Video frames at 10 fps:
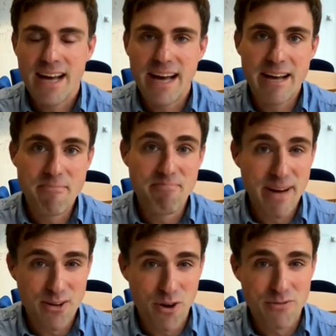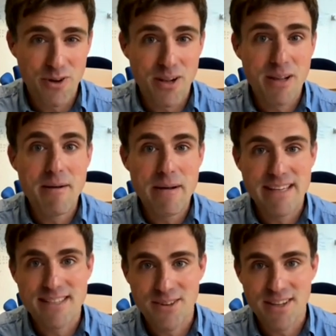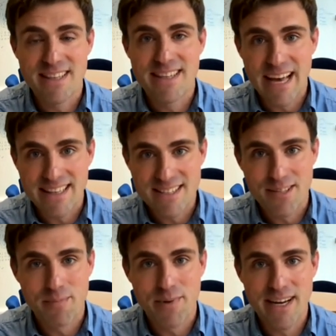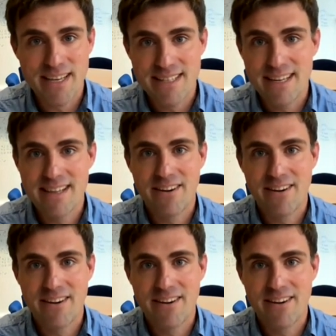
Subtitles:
But overall, it's not that surprising.